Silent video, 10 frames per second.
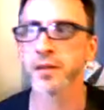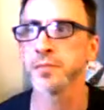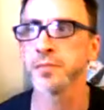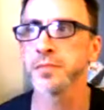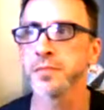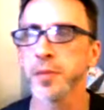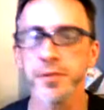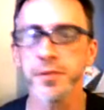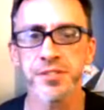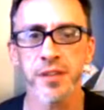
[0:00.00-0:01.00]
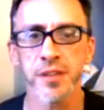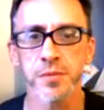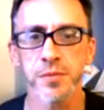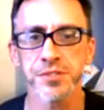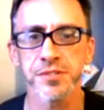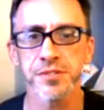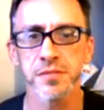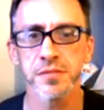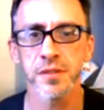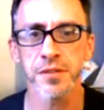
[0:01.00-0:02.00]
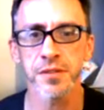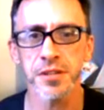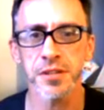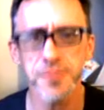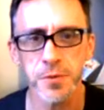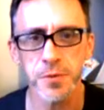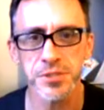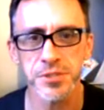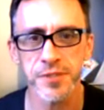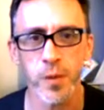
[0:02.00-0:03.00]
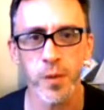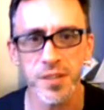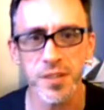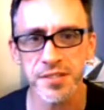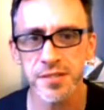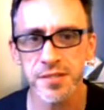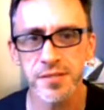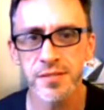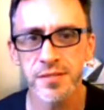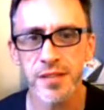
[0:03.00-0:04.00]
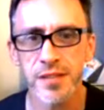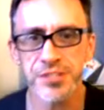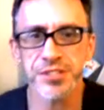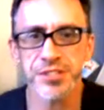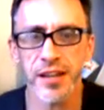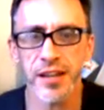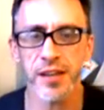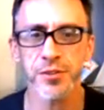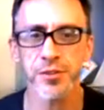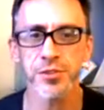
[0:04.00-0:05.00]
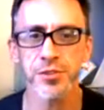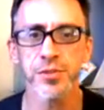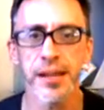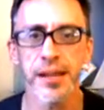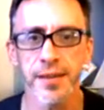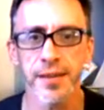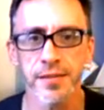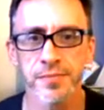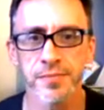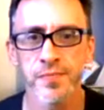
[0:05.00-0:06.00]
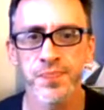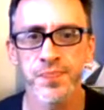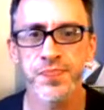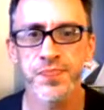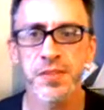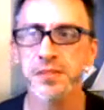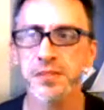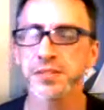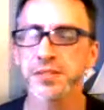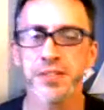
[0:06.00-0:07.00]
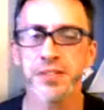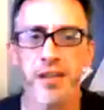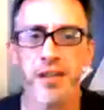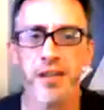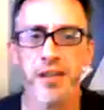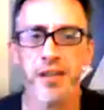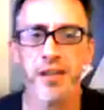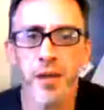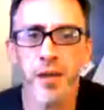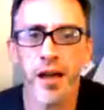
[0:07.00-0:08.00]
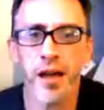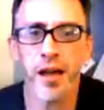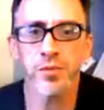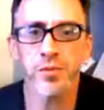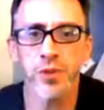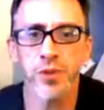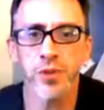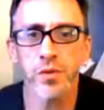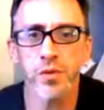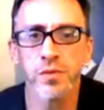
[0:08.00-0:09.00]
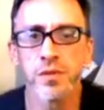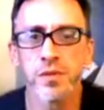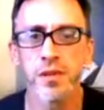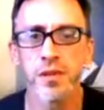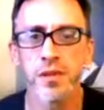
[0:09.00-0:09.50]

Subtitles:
person that was under the influence if I wasn't. I couldn't do that again. So it's just like, I don't know if this